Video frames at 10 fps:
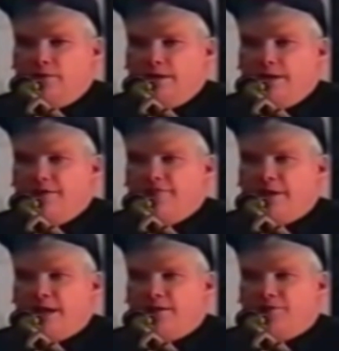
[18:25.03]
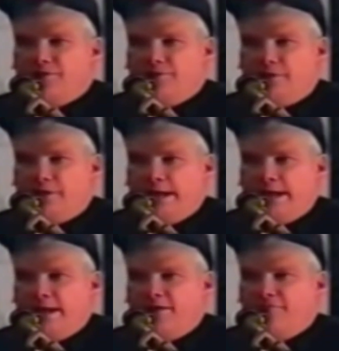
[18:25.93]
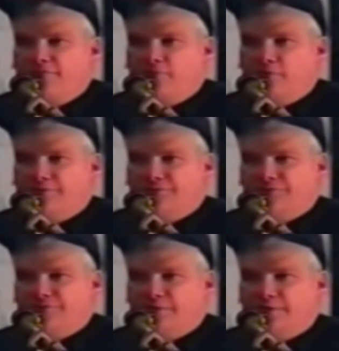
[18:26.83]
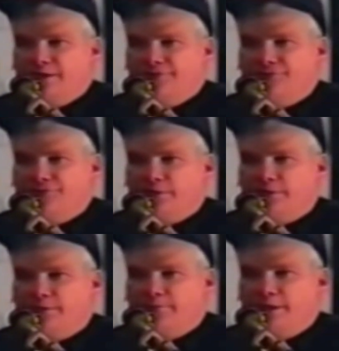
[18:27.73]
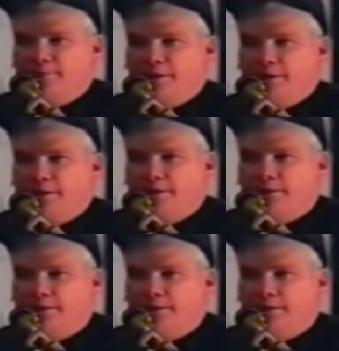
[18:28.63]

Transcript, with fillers: only given out to a handful of civilians and maybe